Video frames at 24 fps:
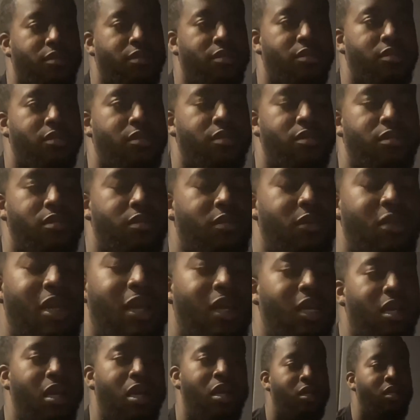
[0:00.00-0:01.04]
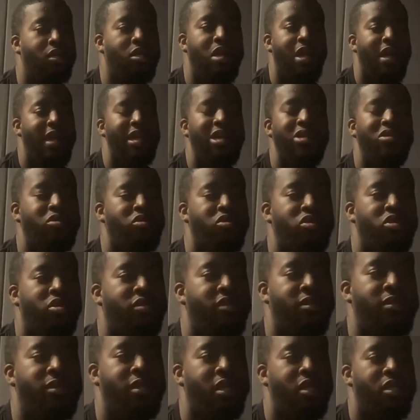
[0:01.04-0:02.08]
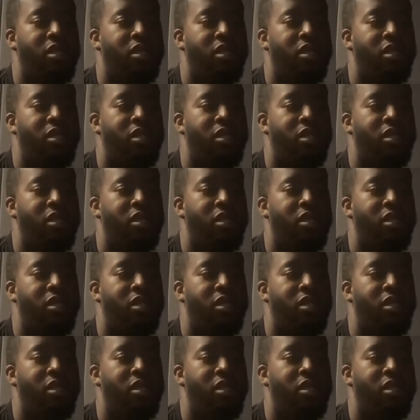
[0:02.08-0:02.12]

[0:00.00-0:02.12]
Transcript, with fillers: and glizzies? What's the story about that? Ain't no story with it.